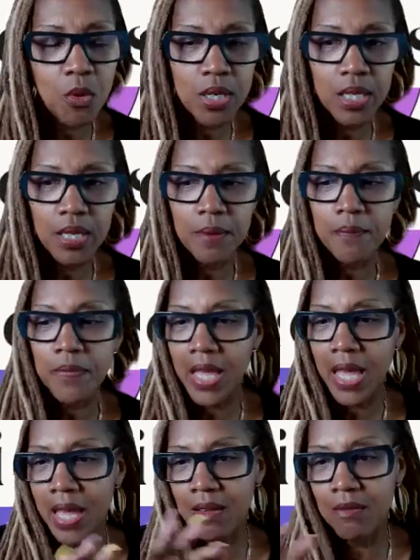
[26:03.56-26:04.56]
in the morning
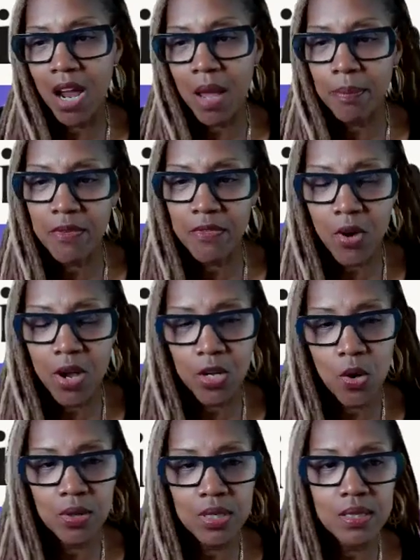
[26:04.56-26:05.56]
and right before I
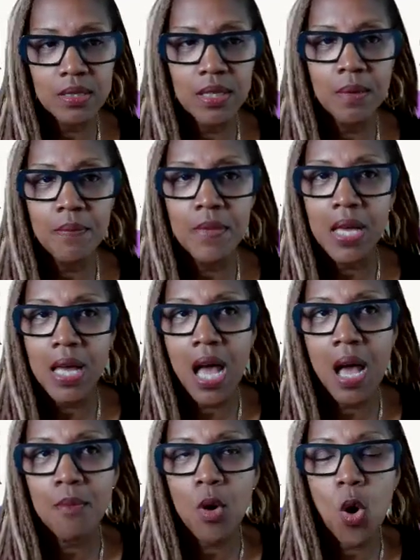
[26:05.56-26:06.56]
go to sleep,
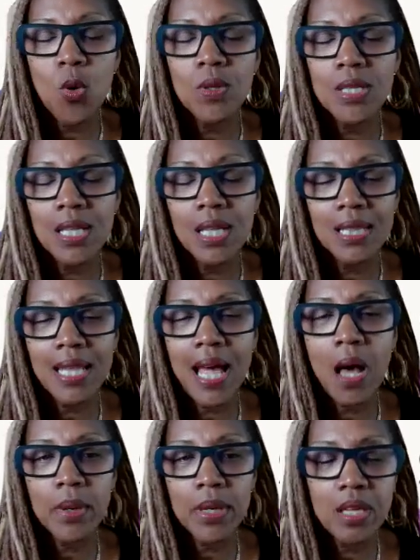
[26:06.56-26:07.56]
I'm only
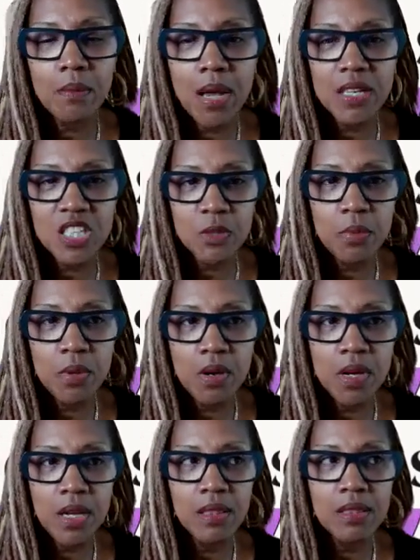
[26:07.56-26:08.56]
allowing in my
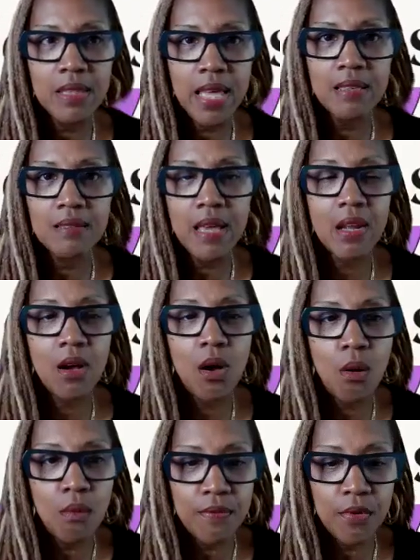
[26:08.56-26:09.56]
spirit things that
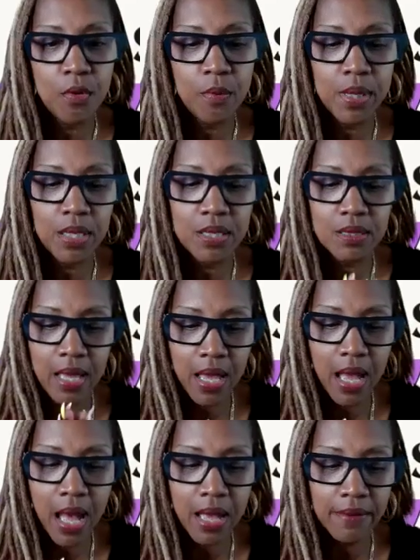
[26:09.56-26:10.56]
are hopeful because
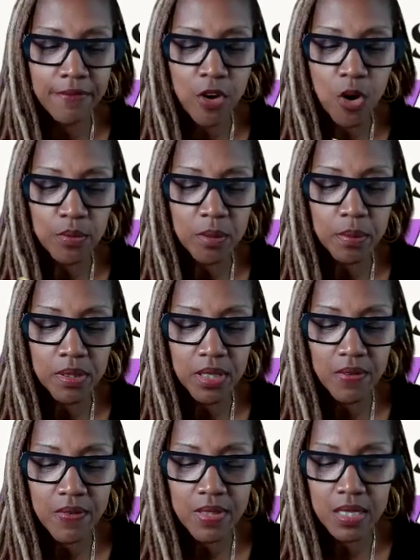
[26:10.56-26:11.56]
I firmly
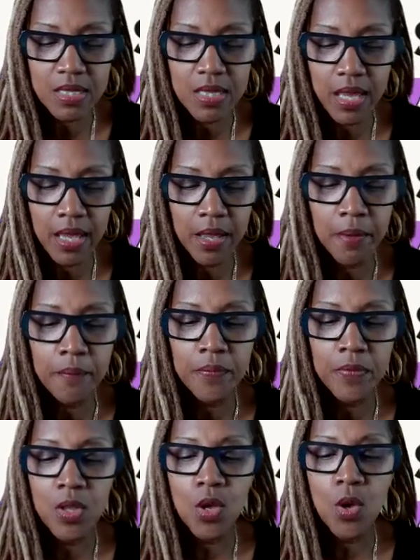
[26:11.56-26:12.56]
believe in the
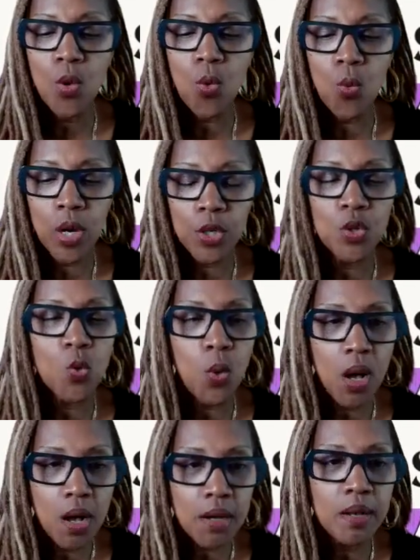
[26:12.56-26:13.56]
saying, what you
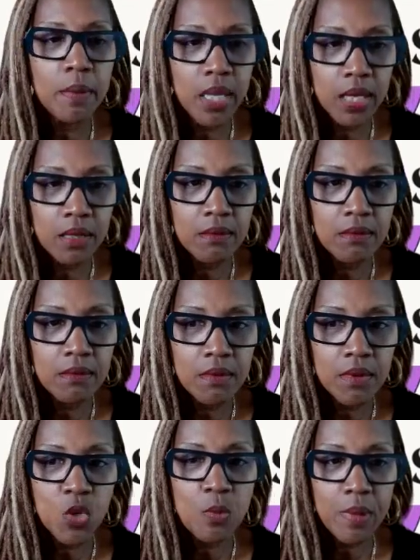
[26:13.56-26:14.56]
welcome
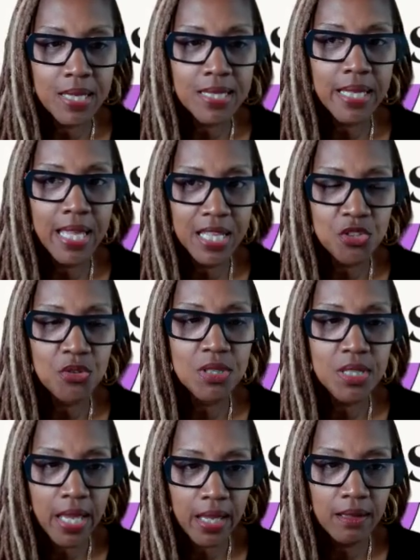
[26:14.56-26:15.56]
in, you must
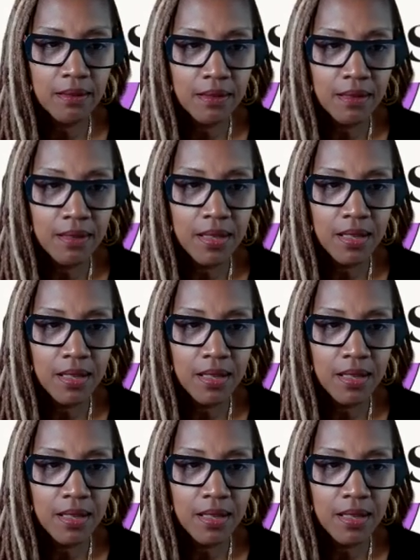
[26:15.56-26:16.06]
entertain.